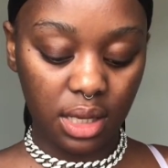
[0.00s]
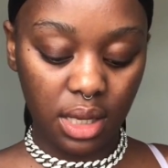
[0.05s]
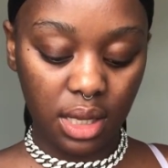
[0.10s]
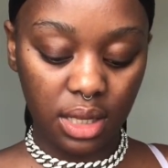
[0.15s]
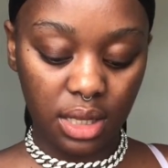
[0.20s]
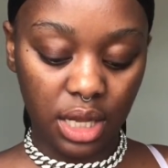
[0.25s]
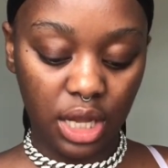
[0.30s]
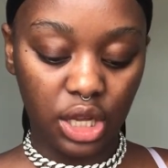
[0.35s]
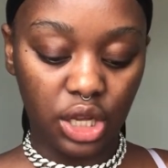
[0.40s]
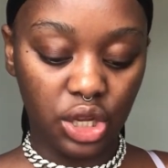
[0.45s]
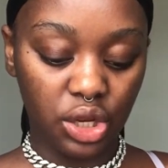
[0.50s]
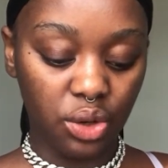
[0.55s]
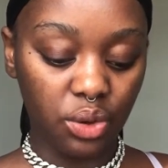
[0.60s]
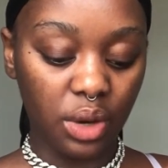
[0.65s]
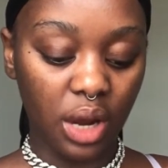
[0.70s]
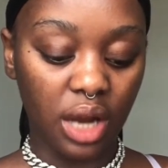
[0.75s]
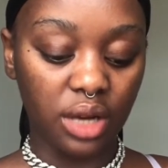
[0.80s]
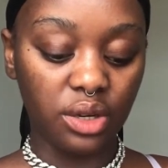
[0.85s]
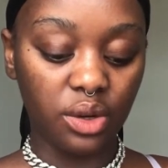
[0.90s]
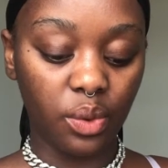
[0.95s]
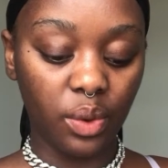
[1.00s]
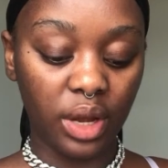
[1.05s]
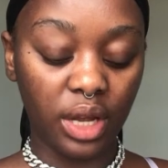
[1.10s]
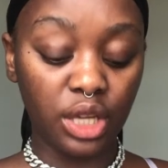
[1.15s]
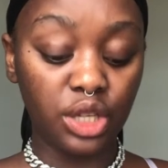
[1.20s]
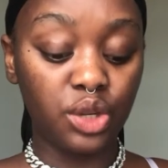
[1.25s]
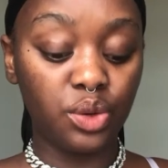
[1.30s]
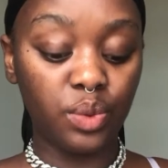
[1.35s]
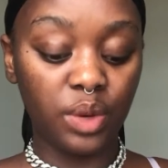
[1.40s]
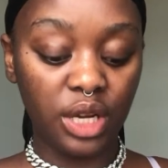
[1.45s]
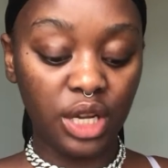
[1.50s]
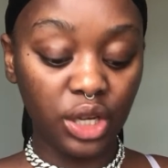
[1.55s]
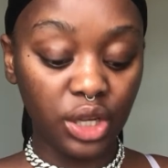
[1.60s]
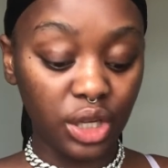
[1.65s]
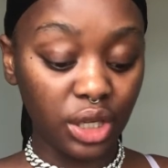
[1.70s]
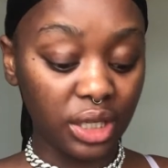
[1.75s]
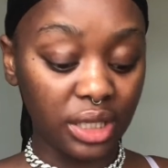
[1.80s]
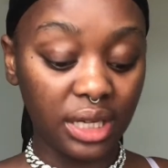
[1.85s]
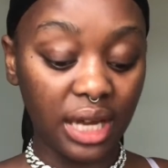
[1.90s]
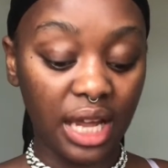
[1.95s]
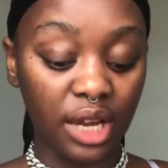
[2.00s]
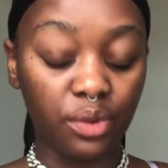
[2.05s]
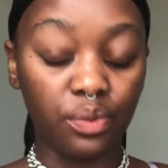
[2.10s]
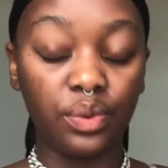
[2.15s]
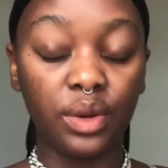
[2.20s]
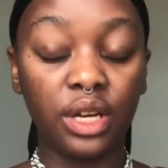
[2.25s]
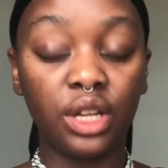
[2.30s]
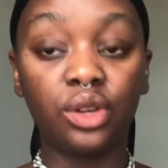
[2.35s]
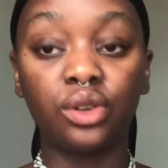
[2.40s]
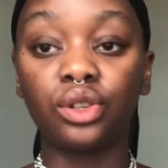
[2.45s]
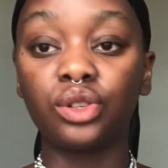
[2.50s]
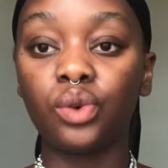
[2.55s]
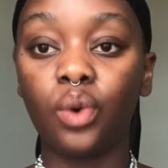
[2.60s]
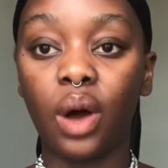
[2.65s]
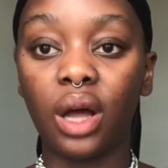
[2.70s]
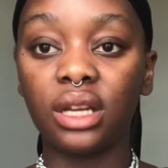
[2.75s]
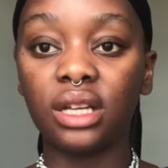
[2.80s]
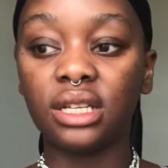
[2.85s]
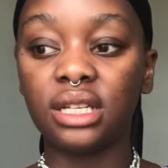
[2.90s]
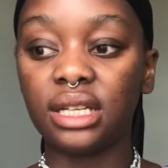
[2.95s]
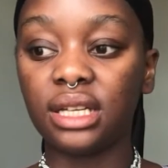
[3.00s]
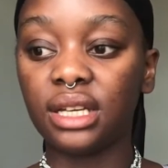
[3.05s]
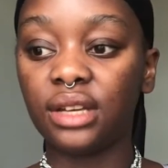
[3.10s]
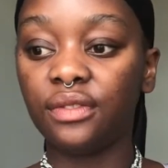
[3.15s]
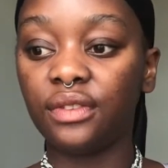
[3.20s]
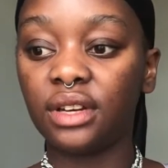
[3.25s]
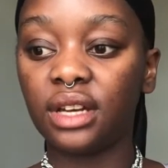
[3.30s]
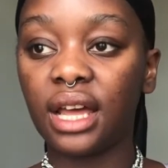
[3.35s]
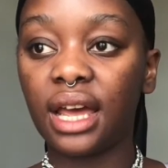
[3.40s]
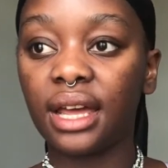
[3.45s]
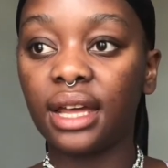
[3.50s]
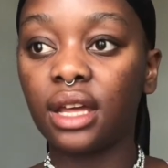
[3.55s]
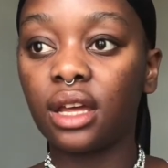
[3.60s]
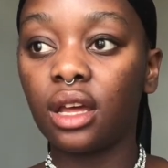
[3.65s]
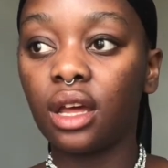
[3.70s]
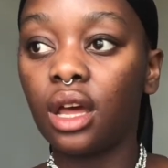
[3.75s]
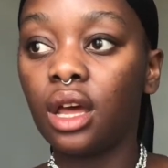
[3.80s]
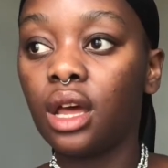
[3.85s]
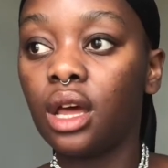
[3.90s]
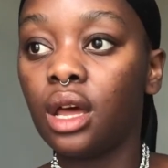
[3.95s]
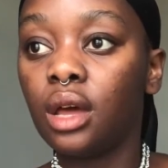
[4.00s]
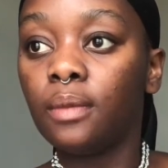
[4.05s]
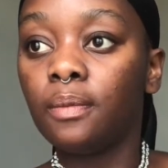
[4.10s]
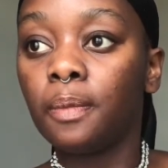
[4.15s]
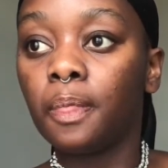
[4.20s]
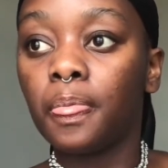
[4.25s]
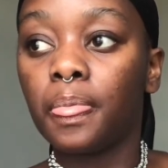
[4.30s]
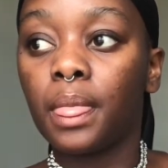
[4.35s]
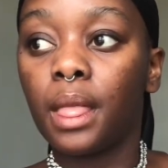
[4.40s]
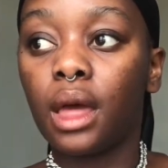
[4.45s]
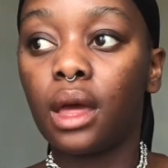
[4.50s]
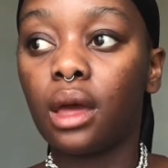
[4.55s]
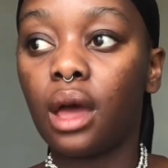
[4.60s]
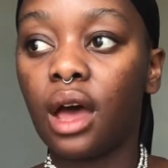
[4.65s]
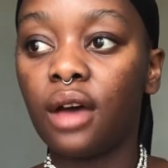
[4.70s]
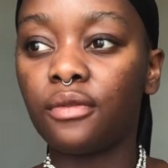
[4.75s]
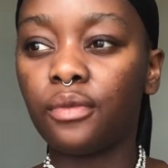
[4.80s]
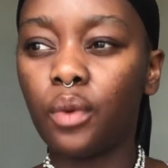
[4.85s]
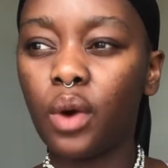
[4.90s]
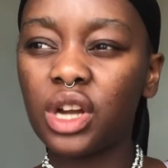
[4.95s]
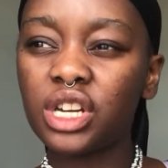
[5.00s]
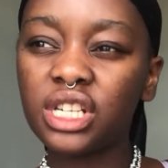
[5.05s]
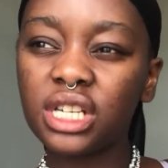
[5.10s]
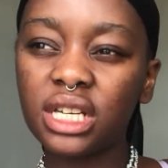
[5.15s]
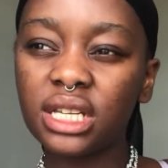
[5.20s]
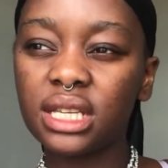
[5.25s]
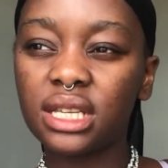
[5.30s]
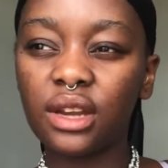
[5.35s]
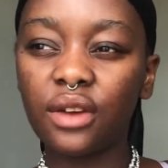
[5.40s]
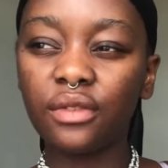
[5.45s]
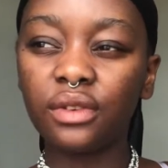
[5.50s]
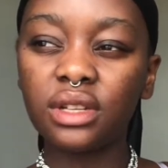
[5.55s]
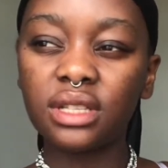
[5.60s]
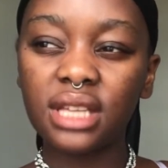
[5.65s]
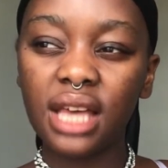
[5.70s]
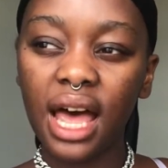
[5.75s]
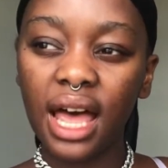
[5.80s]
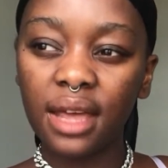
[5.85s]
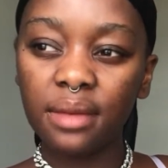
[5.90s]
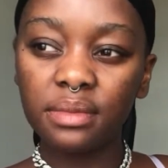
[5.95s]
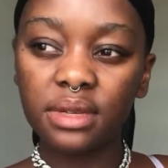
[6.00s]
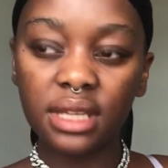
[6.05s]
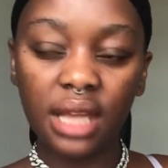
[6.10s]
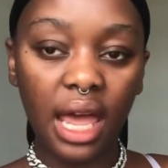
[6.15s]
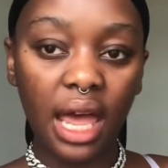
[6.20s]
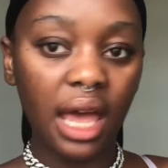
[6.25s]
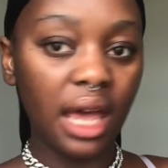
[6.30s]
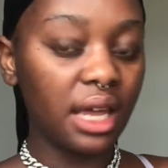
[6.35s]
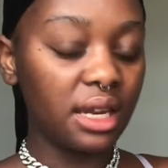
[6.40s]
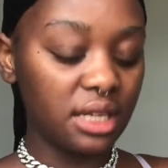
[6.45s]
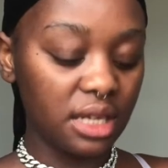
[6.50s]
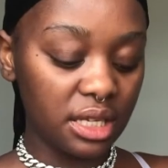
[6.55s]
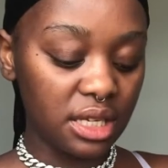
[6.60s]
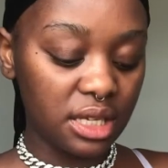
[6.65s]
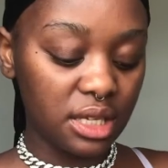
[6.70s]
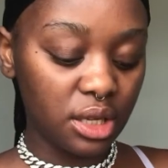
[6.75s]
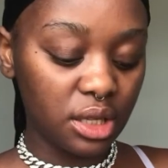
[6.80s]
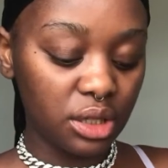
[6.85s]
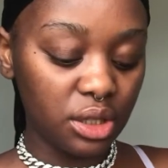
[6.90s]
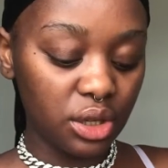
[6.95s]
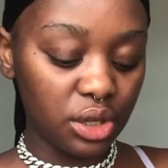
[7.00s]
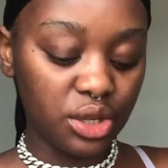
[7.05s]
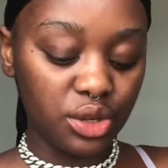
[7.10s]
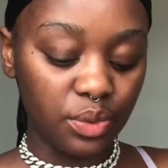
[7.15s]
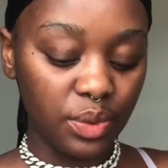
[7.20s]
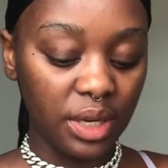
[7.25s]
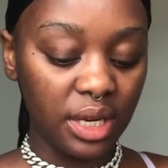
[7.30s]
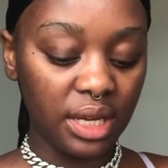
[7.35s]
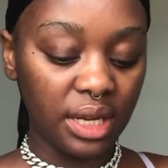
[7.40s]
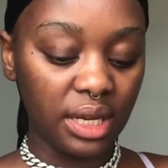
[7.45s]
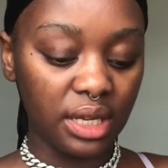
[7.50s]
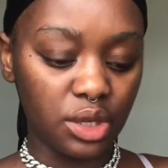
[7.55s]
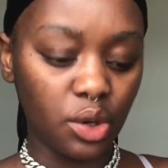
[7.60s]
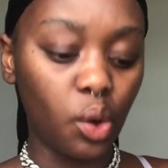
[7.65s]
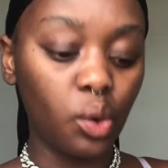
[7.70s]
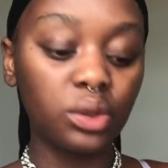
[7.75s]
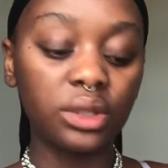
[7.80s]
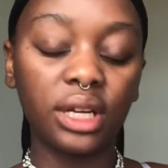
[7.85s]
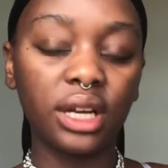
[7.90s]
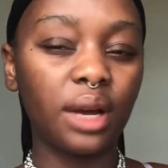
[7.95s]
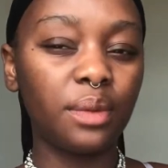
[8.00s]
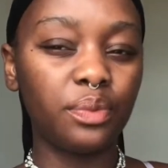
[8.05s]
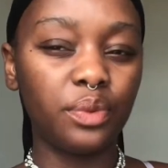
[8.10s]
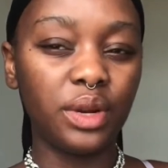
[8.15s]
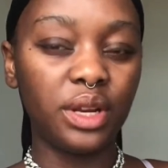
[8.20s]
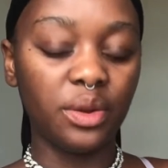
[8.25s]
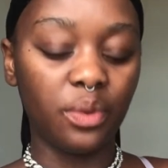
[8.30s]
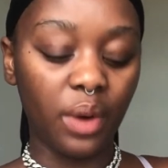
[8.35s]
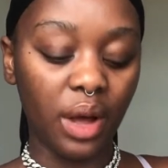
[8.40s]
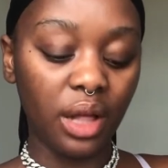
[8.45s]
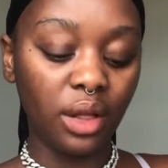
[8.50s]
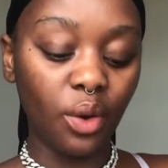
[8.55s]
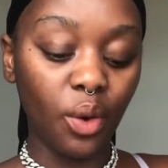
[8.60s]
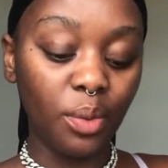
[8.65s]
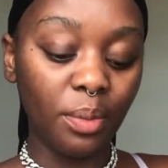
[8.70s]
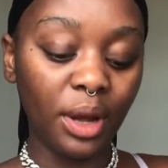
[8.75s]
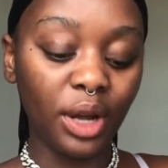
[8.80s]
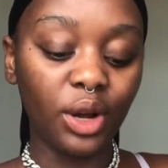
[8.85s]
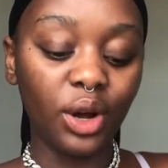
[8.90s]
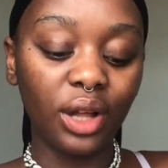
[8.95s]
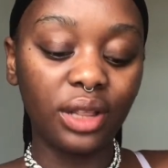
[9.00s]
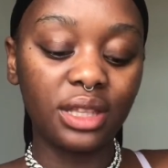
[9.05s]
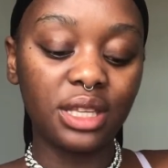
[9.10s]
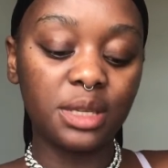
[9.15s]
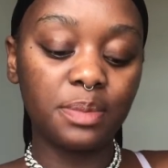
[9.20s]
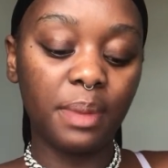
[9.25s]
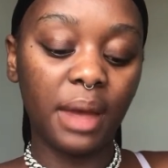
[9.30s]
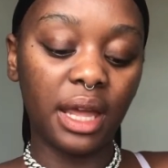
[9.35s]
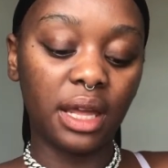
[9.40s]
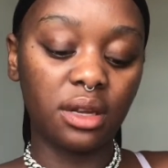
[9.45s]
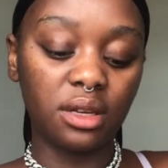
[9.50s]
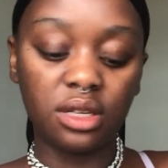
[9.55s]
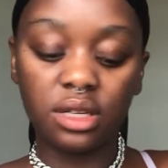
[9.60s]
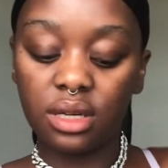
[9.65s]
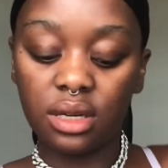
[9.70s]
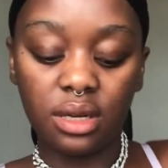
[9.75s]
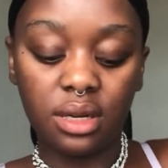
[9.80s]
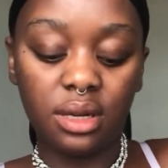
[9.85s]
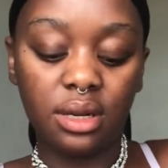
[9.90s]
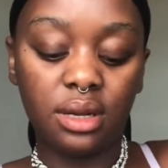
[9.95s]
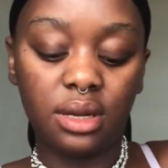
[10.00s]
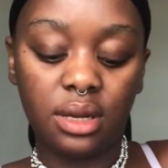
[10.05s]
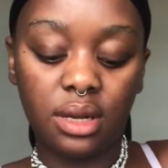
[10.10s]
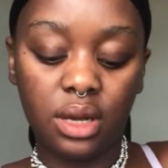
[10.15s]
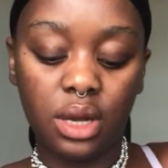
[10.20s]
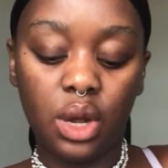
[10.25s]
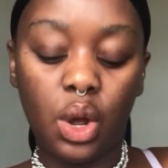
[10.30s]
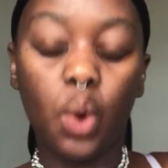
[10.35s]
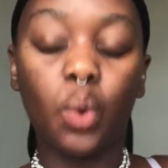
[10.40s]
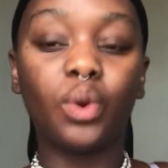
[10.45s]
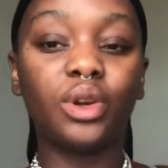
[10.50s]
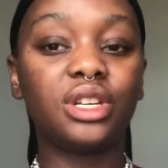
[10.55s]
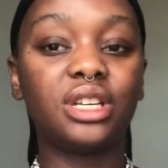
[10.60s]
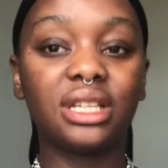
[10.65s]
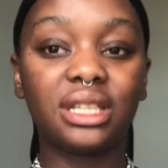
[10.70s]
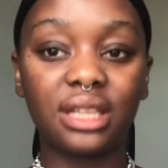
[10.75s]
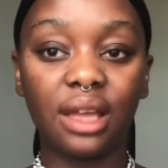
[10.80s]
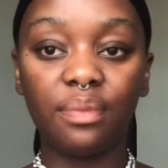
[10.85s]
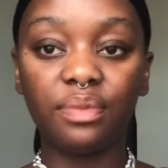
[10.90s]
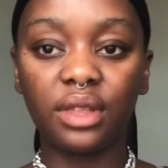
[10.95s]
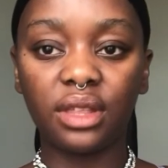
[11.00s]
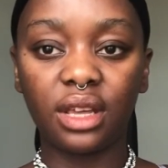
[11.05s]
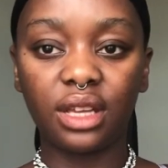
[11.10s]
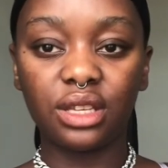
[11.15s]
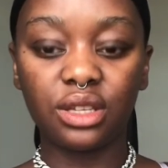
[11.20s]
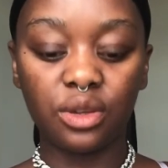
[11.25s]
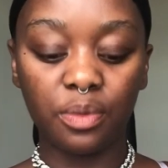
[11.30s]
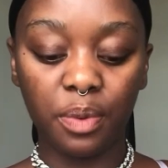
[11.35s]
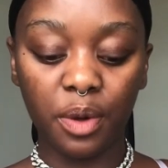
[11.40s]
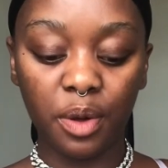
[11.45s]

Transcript: their cute underwear. It's really good, like really good quality. Even like, I've washed it several times and it still looks really, it's holding up really well. Oh my God, this package. Which is something that's super